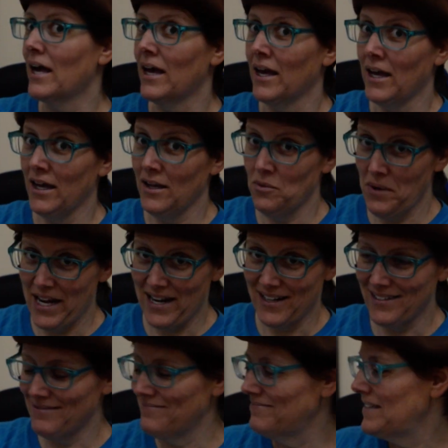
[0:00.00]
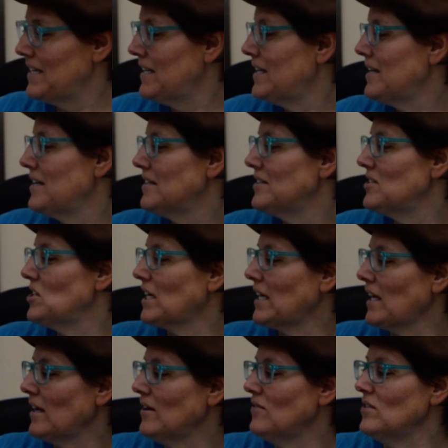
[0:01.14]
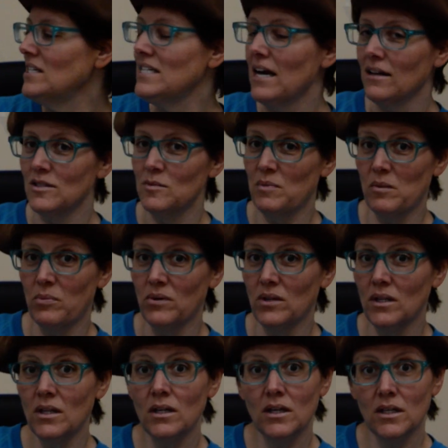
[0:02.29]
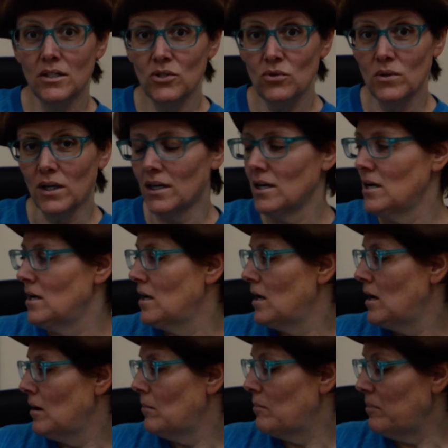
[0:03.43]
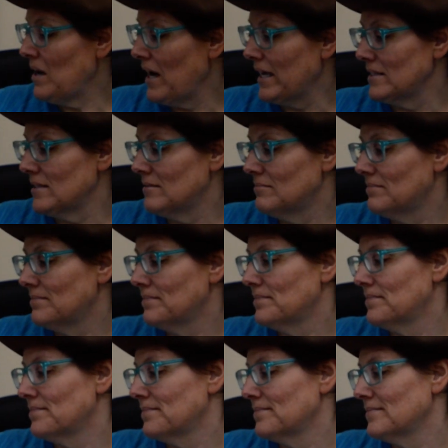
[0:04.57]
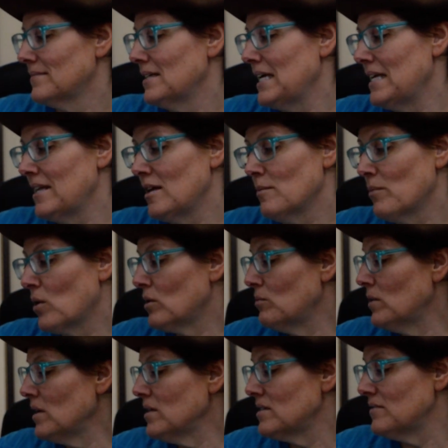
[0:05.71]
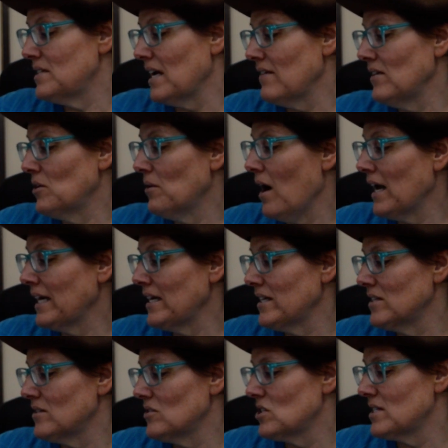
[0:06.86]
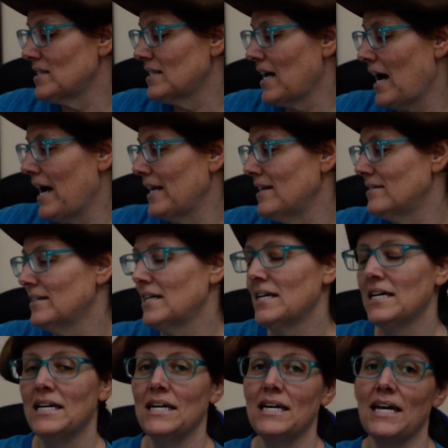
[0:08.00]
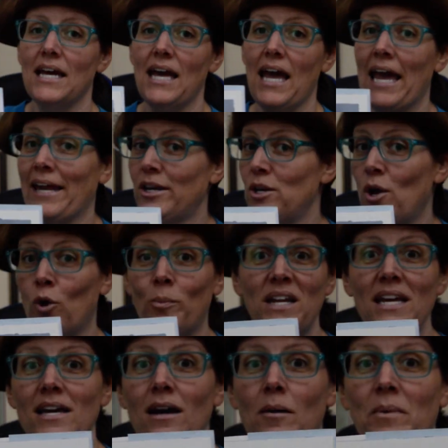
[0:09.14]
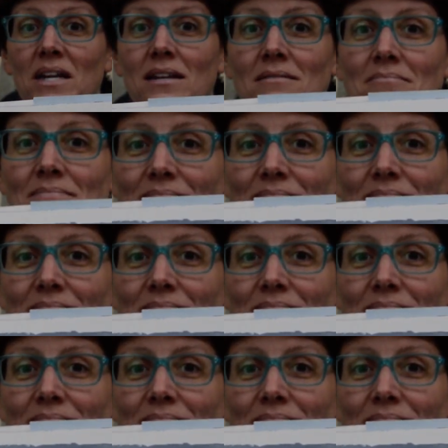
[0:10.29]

And waited to give the townspeople a tour. But, in the immortal words of Davy Crockett, she sighed, "Ain't nobody comin'."